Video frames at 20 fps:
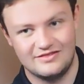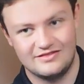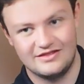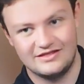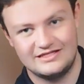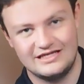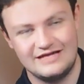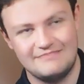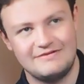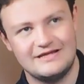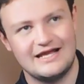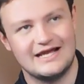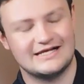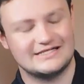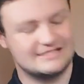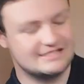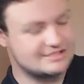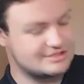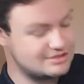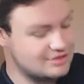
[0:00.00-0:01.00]
The
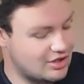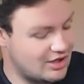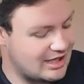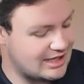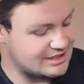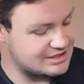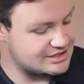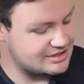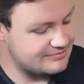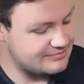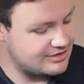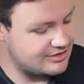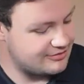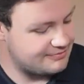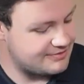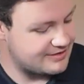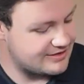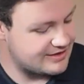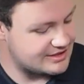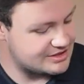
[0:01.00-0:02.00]
TBX is notched. The middle
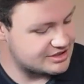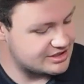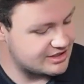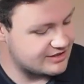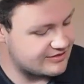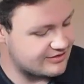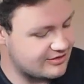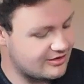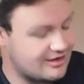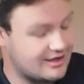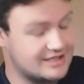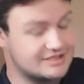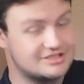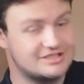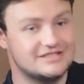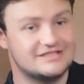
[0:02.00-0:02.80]
position, it's notched.